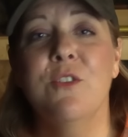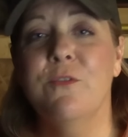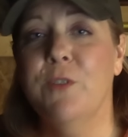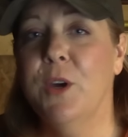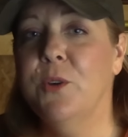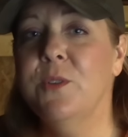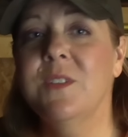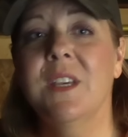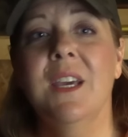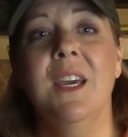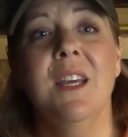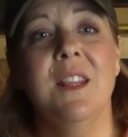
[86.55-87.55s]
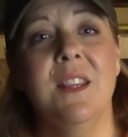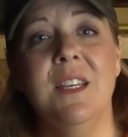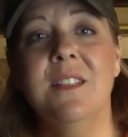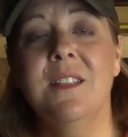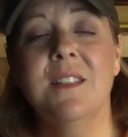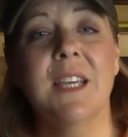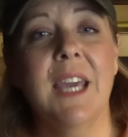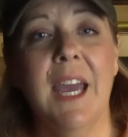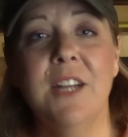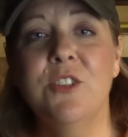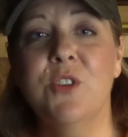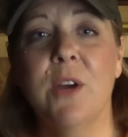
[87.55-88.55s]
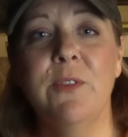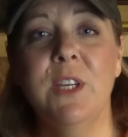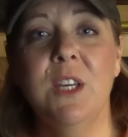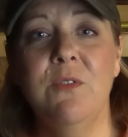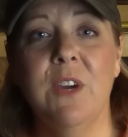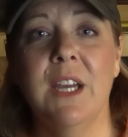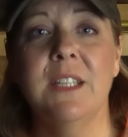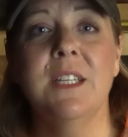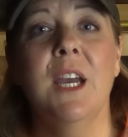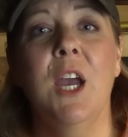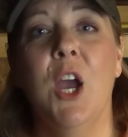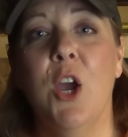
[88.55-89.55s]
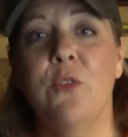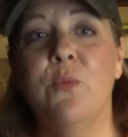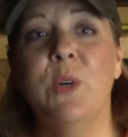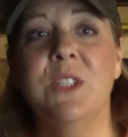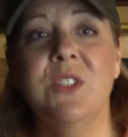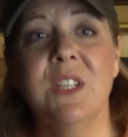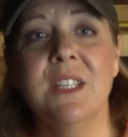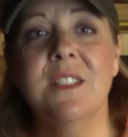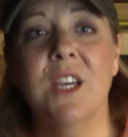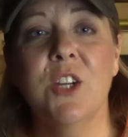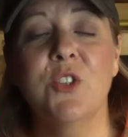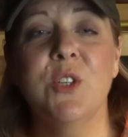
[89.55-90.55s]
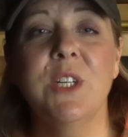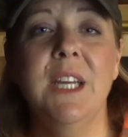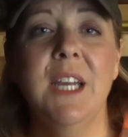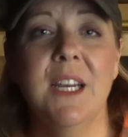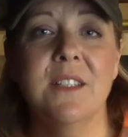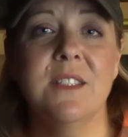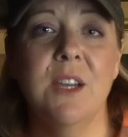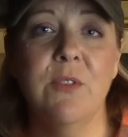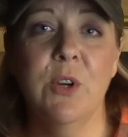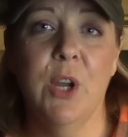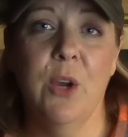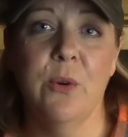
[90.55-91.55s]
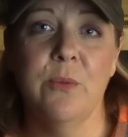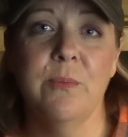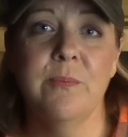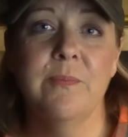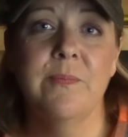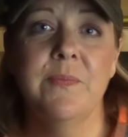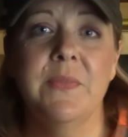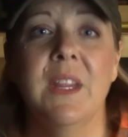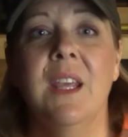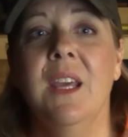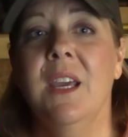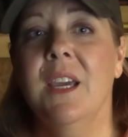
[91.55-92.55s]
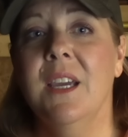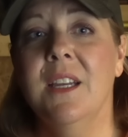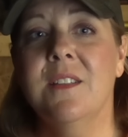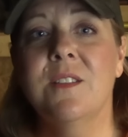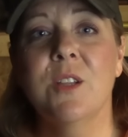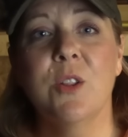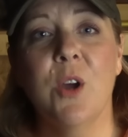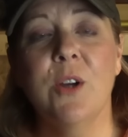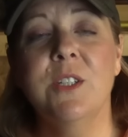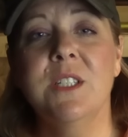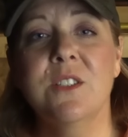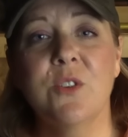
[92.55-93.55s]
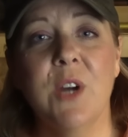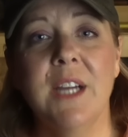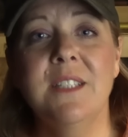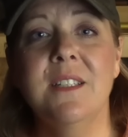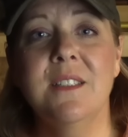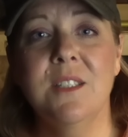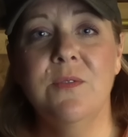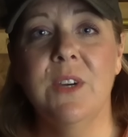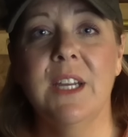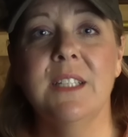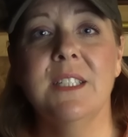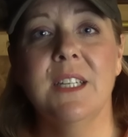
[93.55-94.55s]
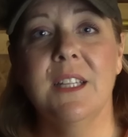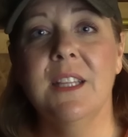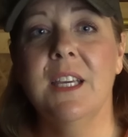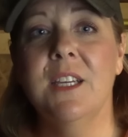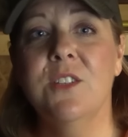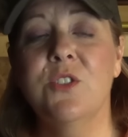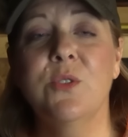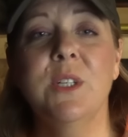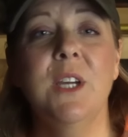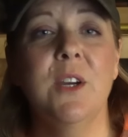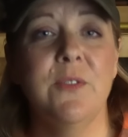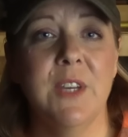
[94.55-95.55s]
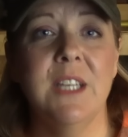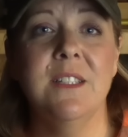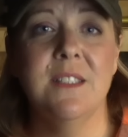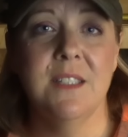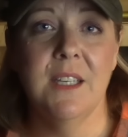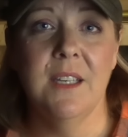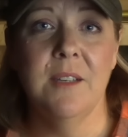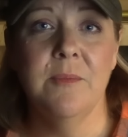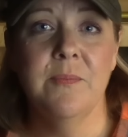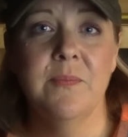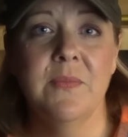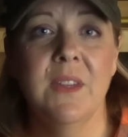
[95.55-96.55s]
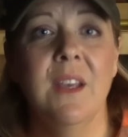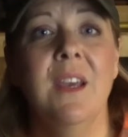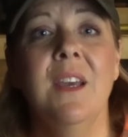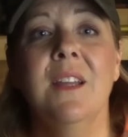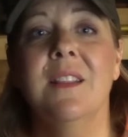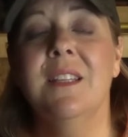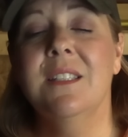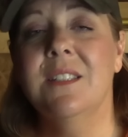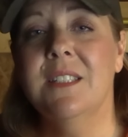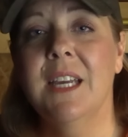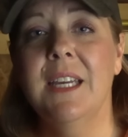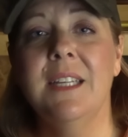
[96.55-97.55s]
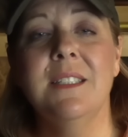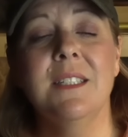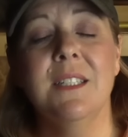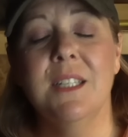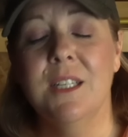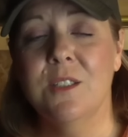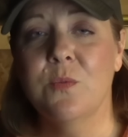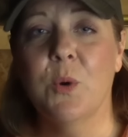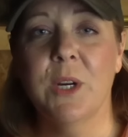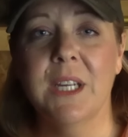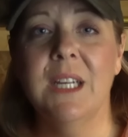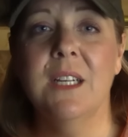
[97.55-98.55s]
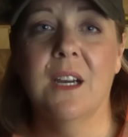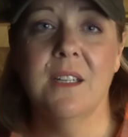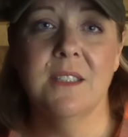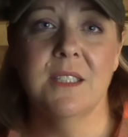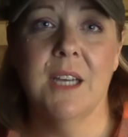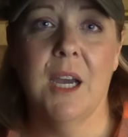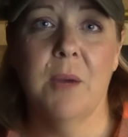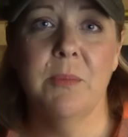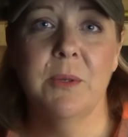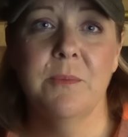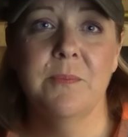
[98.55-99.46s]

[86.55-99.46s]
Folks, this is a catastrophic event of which this country has never known. It's the largest crisis event in the history of NC. The state is working nonstop."